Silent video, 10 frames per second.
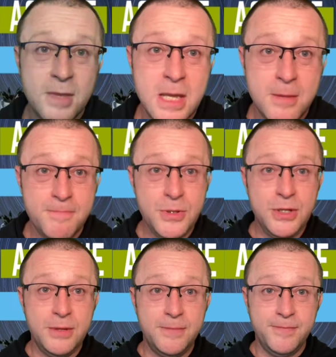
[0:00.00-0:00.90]
over your
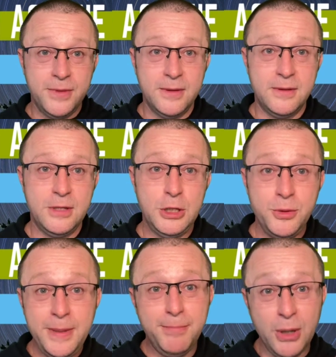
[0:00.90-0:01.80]
activity and
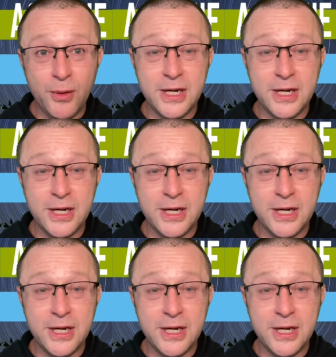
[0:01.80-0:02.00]
excited.